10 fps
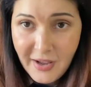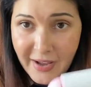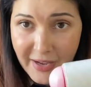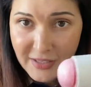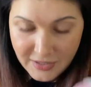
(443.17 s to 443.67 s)

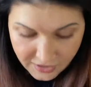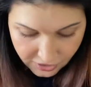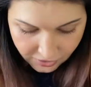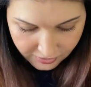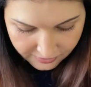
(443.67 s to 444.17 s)
And
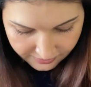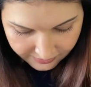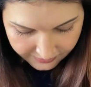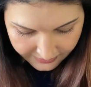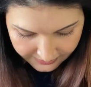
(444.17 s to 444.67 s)
look,
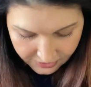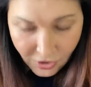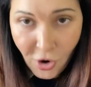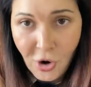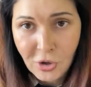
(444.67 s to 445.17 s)
it's
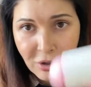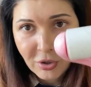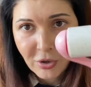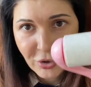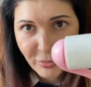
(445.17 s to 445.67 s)
all
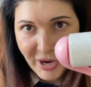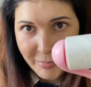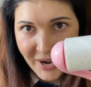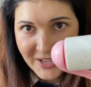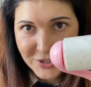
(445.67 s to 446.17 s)
on my
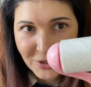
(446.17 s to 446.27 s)
pants